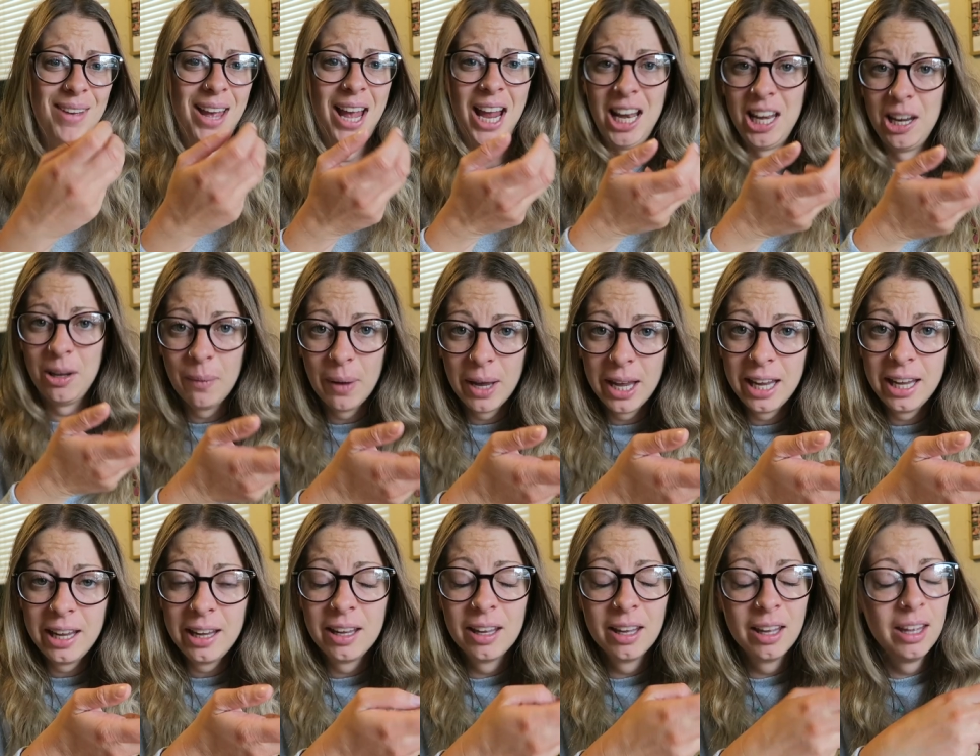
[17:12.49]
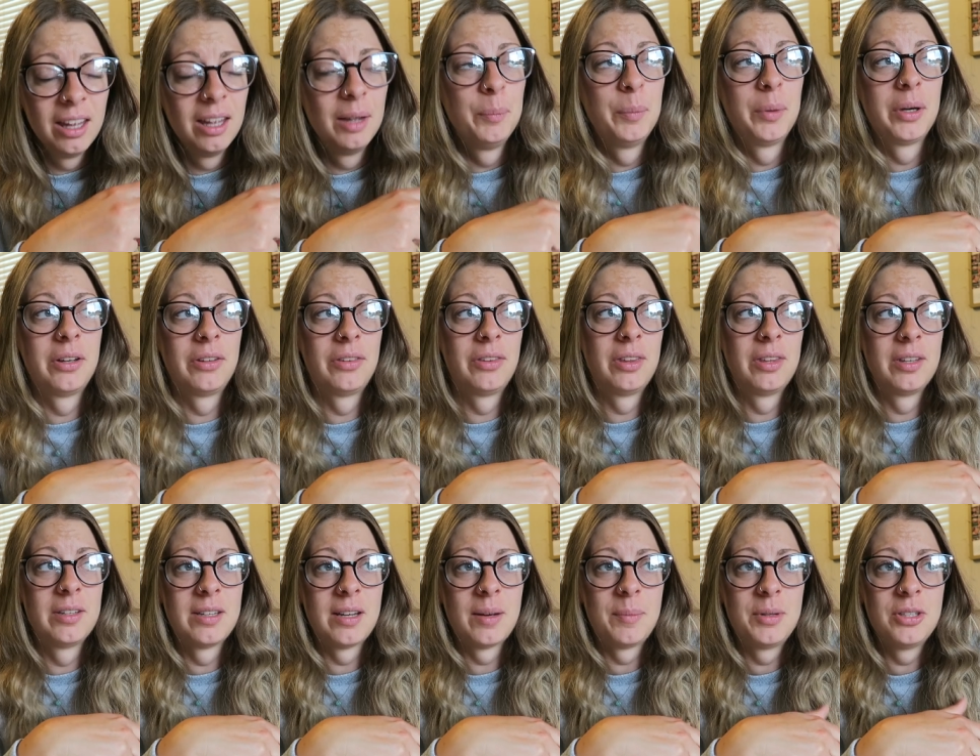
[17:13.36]
anyway because of
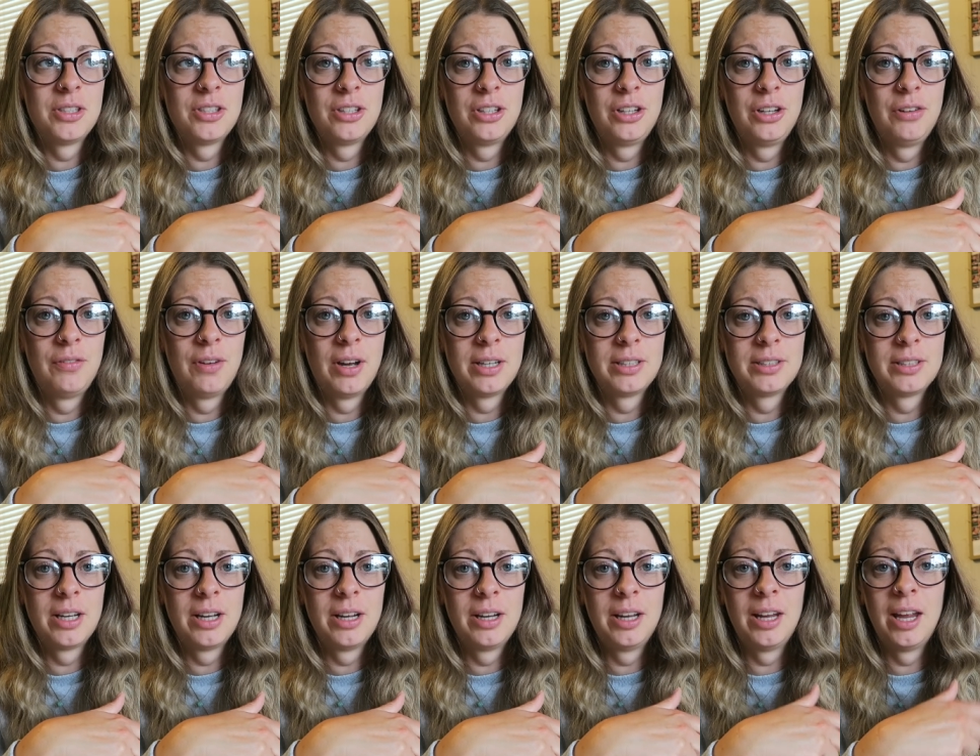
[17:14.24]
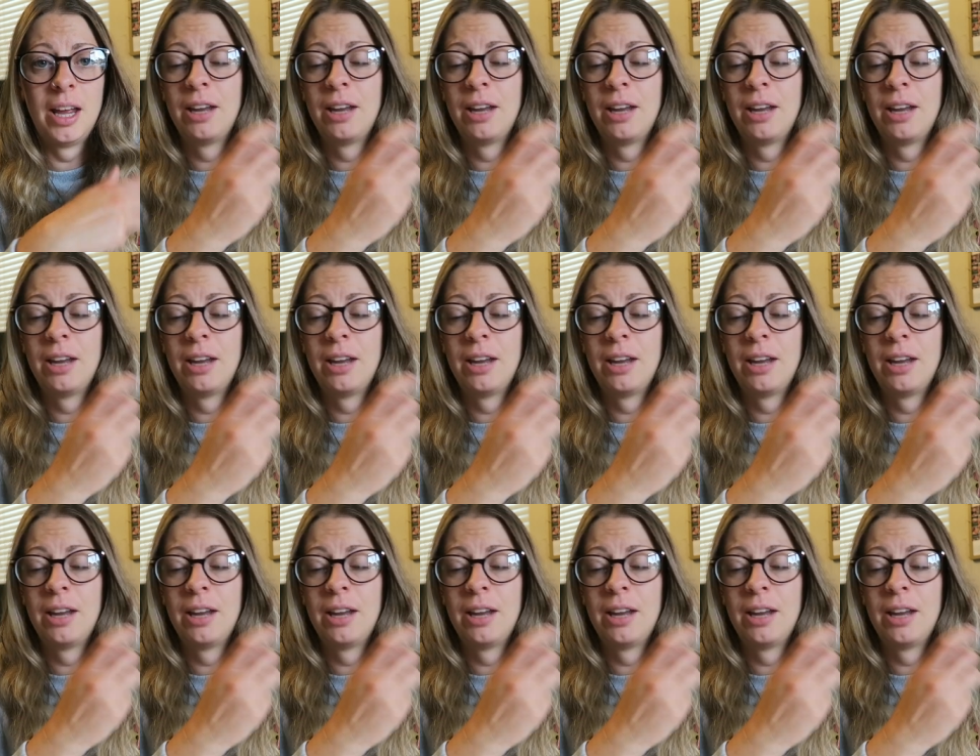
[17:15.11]
the damage that you've had done.